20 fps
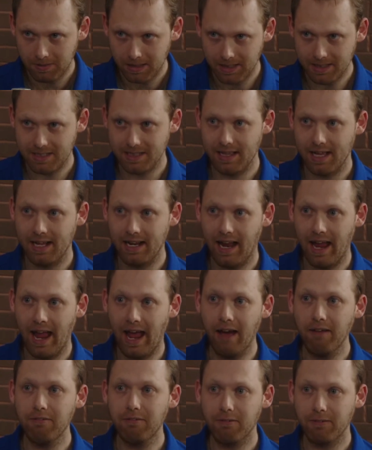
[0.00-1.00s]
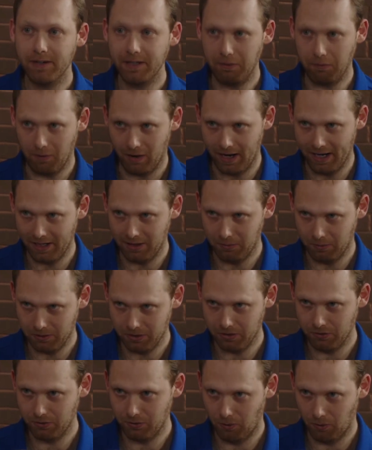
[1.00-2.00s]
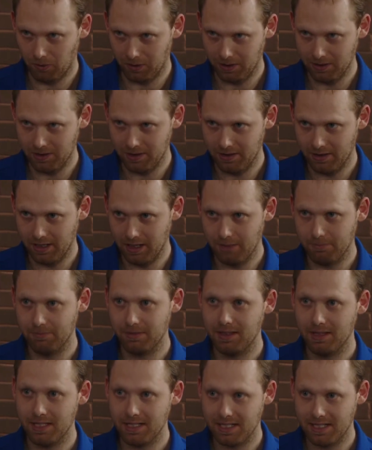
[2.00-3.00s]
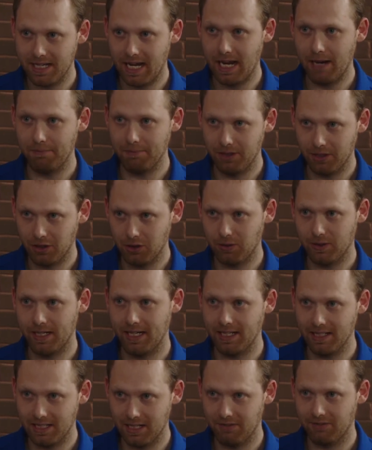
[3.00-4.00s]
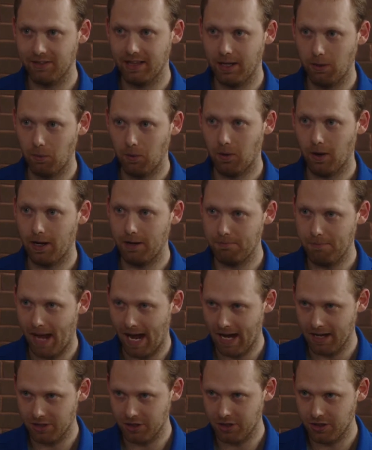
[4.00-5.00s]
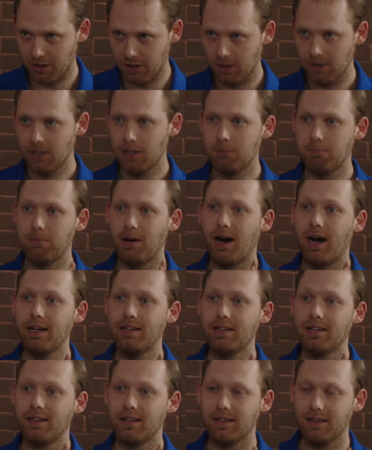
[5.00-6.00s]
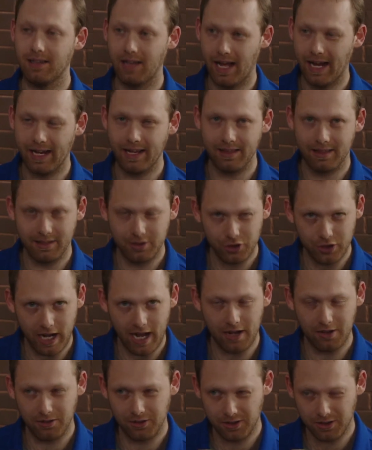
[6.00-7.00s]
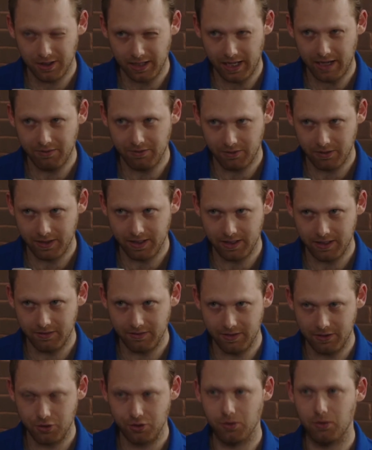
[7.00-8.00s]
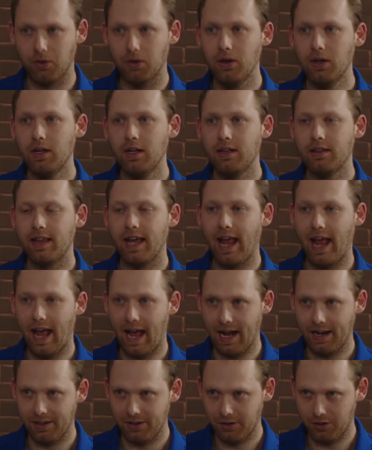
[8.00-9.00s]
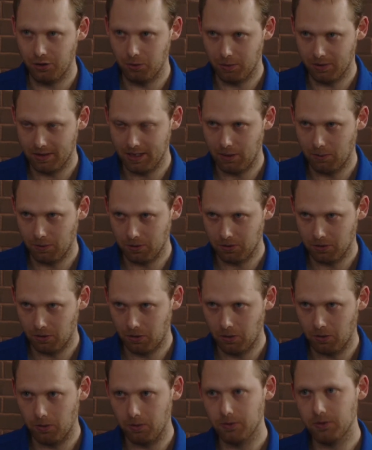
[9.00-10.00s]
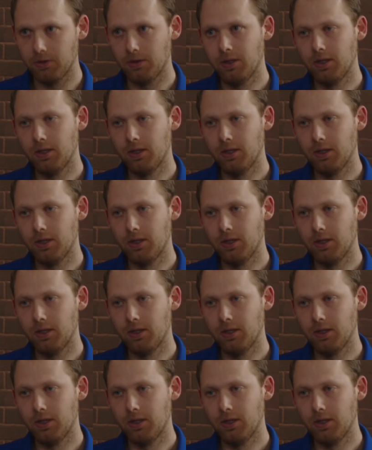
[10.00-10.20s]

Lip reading: is that every right was afforded to them to the same degree as if they were a master. But like the chattel slavery individual, they had to do what they were told.